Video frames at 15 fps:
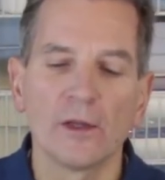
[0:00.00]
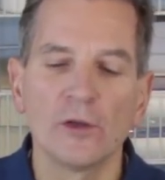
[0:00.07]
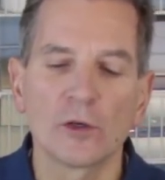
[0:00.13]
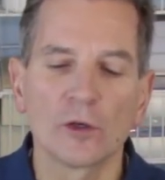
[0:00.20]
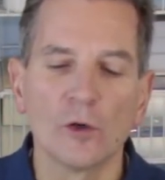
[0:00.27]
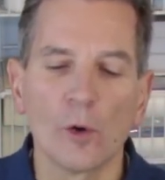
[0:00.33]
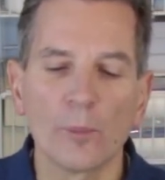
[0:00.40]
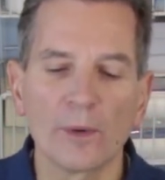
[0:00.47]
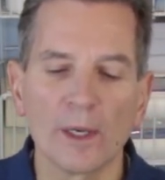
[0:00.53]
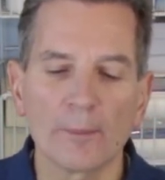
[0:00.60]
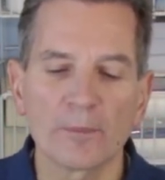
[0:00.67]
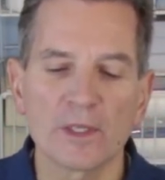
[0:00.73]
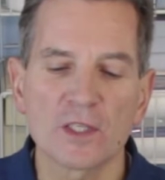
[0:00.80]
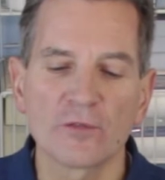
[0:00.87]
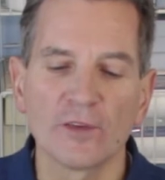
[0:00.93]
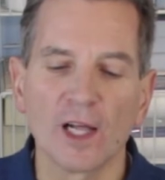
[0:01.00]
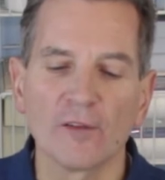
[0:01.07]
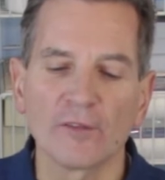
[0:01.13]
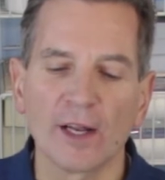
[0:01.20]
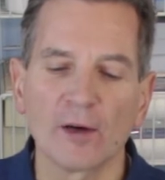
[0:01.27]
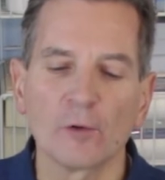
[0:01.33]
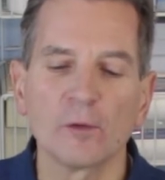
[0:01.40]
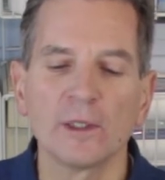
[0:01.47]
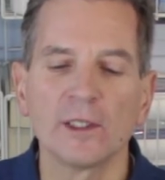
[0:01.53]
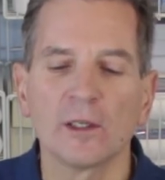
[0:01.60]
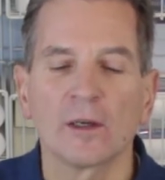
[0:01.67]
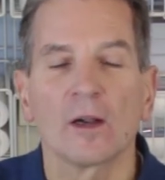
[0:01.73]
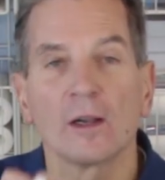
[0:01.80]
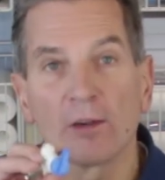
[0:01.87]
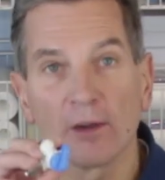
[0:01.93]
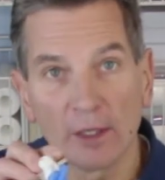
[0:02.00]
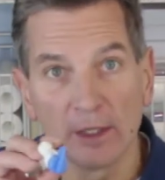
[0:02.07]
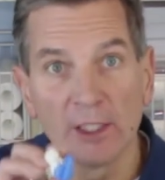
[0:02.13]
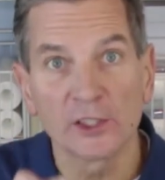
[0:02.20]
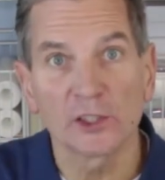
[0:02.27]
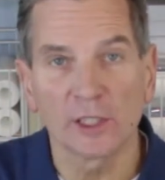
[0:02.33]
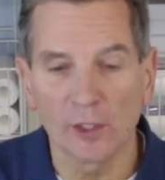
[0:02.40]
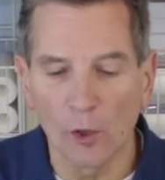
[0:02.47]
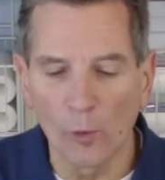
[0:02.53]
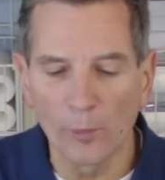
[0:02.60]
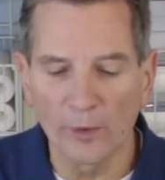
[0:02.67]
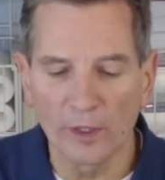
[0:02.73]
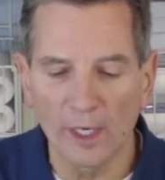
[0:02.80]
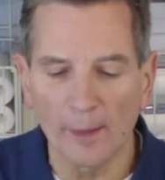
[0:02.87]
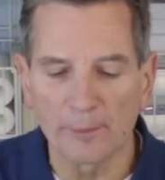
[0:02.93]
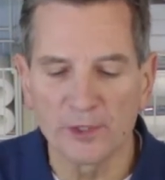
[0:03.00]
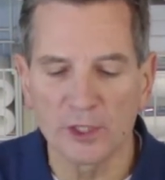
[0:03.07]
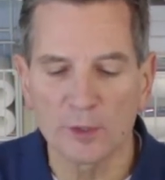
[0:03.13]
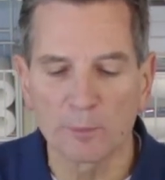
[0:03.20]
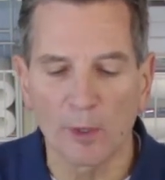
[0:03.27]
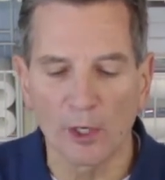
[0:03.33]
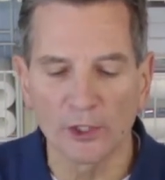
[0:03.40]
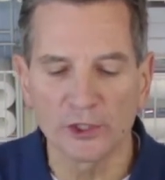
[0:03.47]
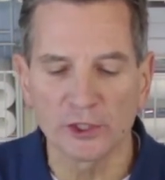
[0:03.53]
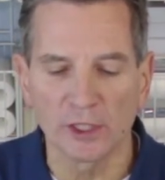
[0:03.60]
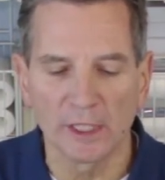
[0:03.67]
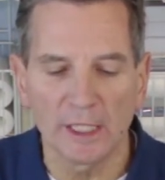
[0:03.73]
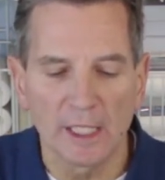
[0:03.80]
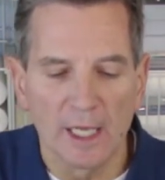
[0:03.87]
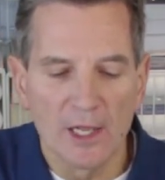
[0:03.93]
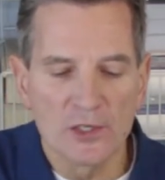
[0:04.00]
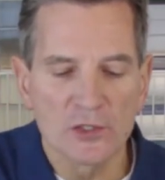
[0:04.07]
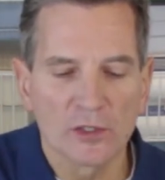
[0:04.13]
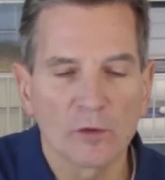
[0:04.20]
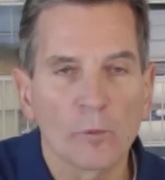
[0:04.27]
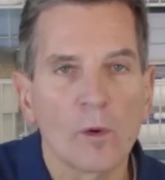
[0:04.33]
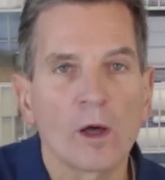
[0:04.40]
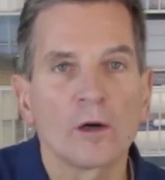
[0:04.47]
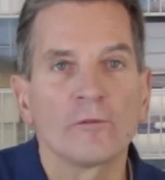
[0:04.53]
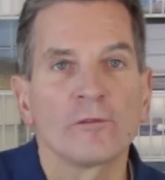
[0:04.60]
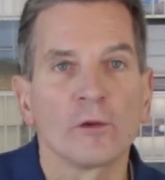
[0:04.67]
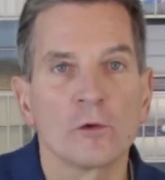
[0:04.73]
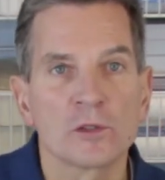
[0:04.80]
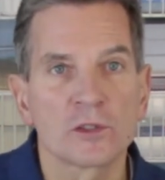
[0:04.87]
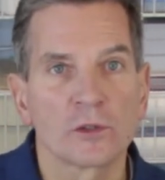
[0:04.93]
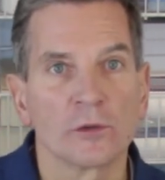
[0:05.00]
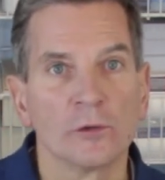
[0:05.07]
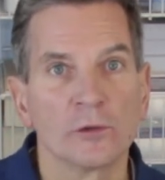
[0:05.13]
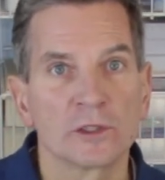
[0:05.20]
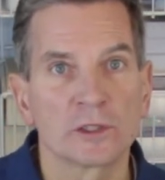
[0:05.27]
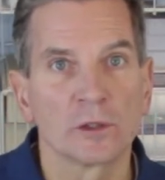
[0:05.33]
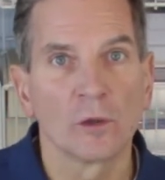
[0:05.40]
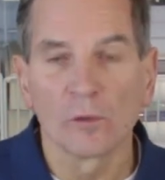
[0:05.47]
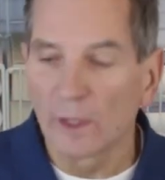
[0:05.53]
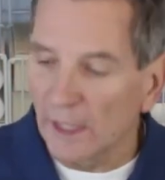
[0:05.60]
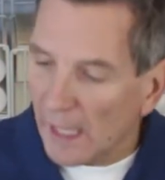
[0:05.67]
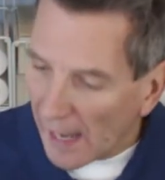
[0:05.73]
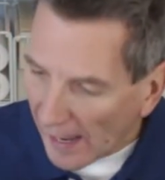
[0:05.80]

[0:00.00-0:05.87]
You could open up this valve. I only initially open it up just partially so the water flows through slowly,